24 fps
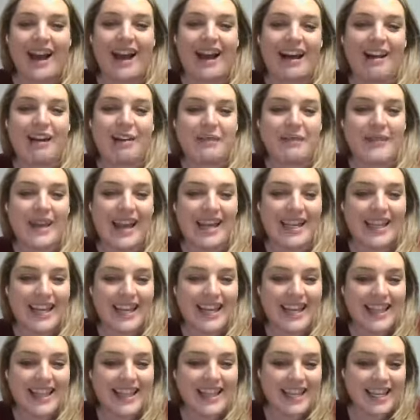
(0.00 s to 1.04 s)
And
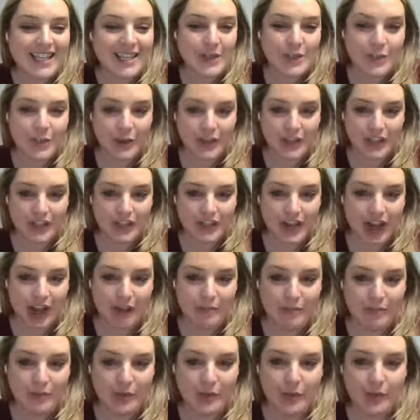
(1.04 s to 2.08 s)
in this
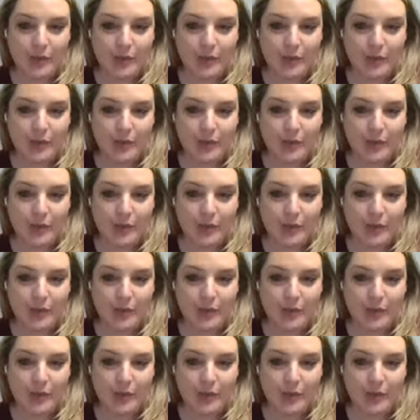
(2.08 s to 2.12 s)
workshop,